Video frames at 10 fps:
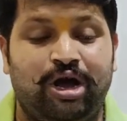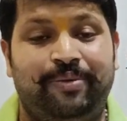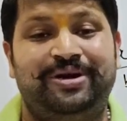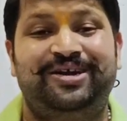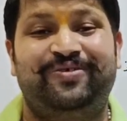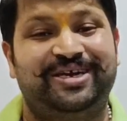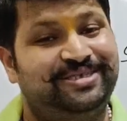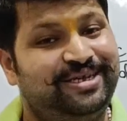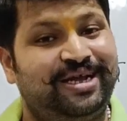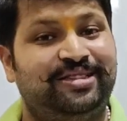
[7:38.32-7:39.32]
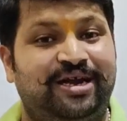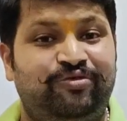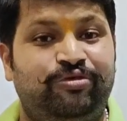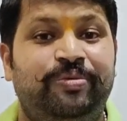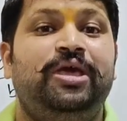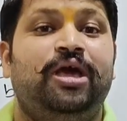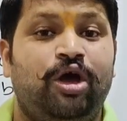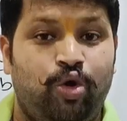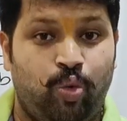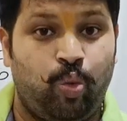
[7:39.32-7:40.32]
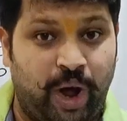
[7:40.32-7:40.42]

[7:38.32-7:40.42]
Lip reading: divisor, and that would be 1.